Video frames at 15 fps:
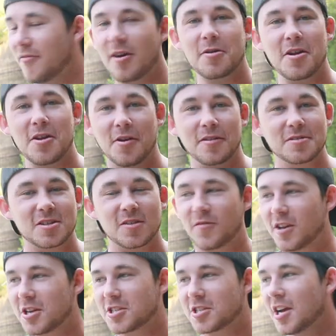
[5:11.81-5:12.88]
If I would have known there was a
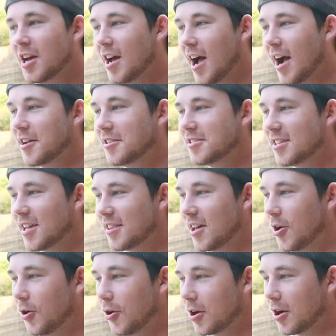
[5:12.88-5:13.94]
fish, I could have set
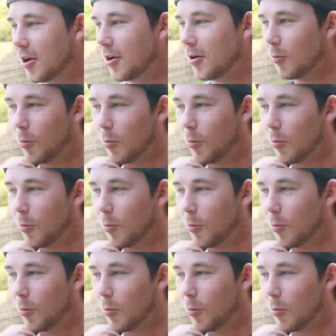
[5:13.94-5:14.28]
that hook